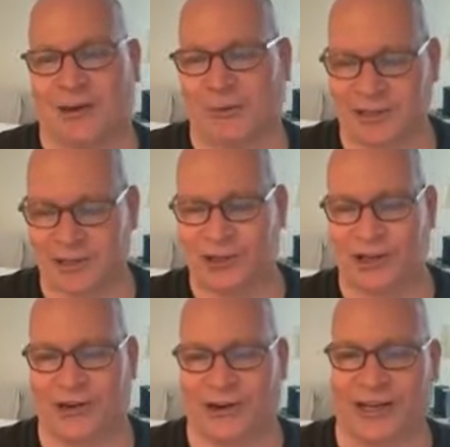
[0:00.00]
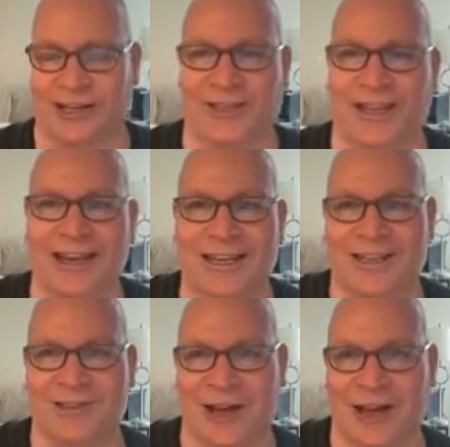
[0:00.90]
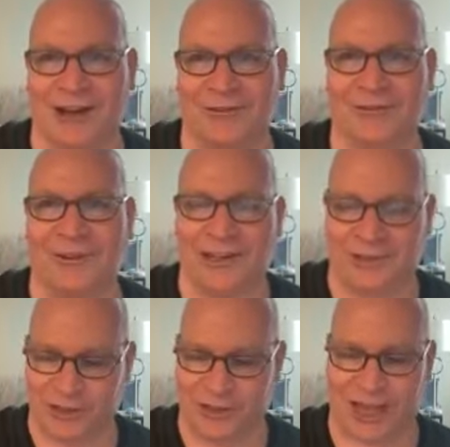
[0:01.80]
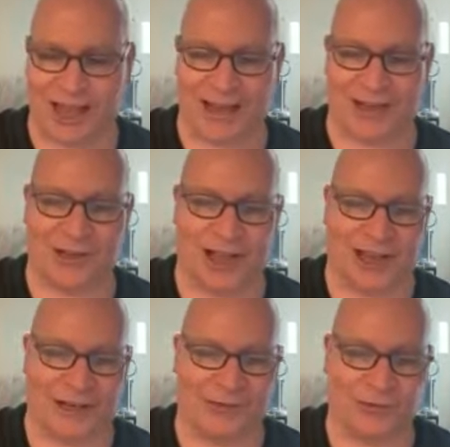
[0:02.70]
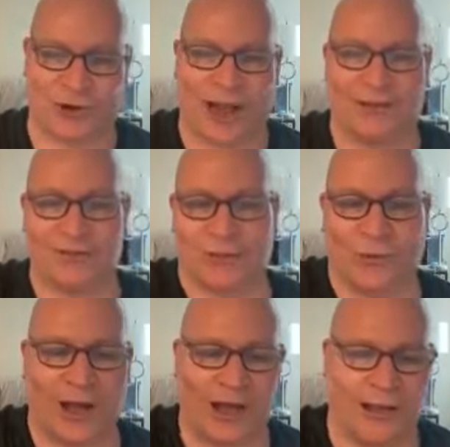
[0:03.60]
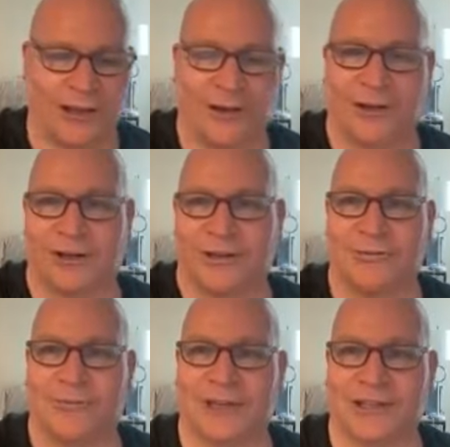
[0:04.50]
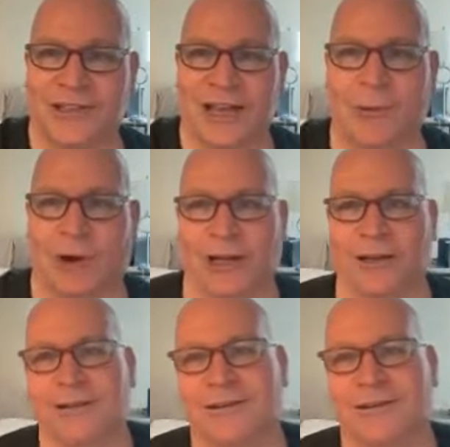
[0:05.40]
Everybody's cheering, and then he gets off the stage and he drives away on a a Segway.